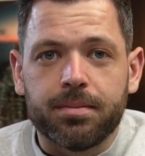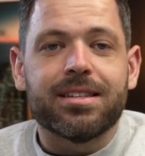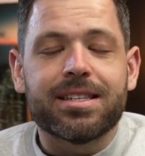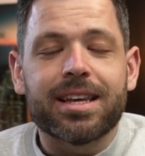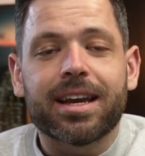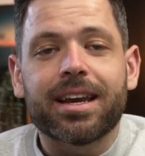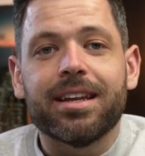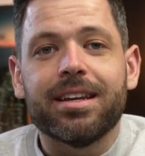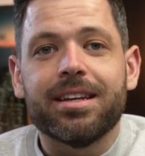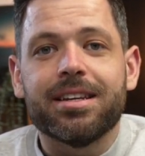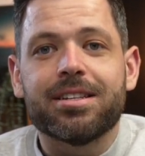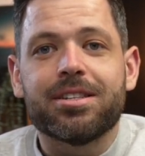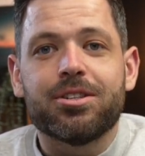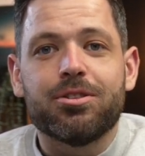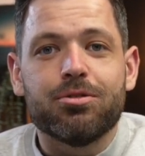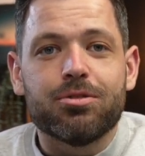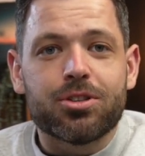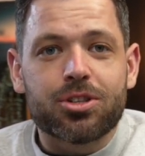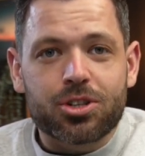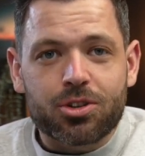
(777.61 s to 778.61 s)
Second is
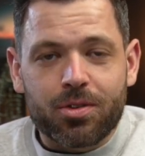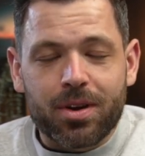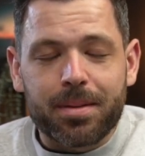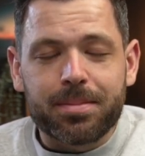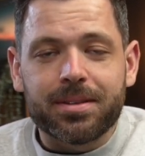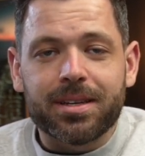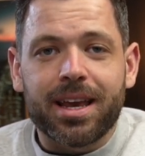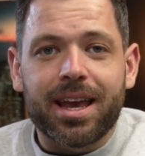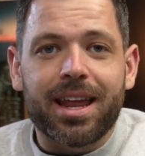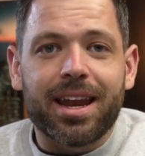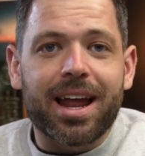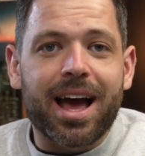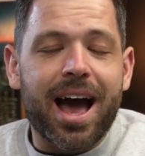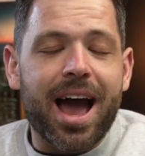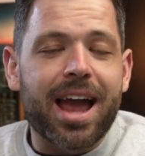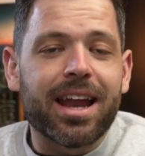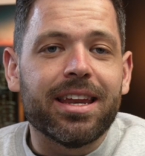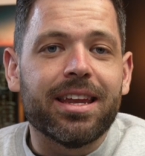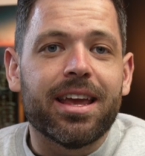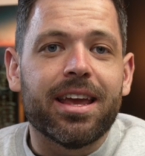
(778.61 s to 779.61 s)
to script and
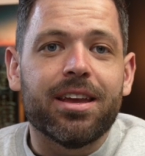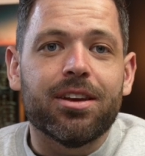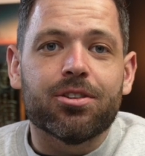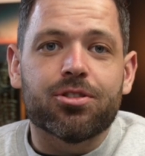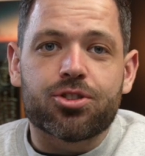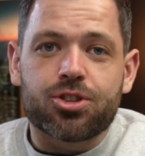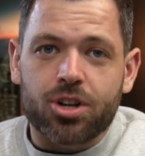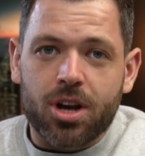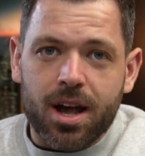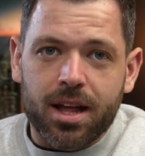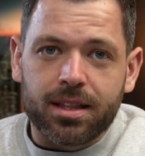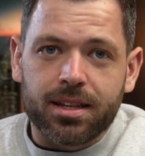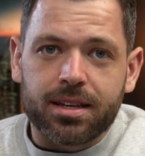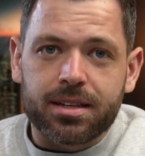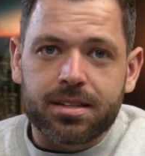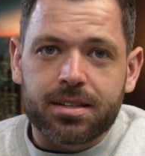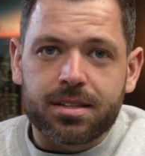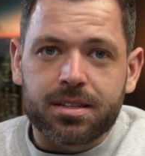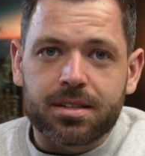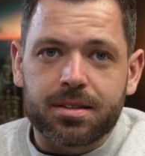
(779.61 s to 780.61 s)
ideate your shot
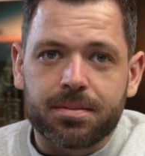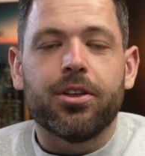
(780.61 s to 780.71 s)
lists.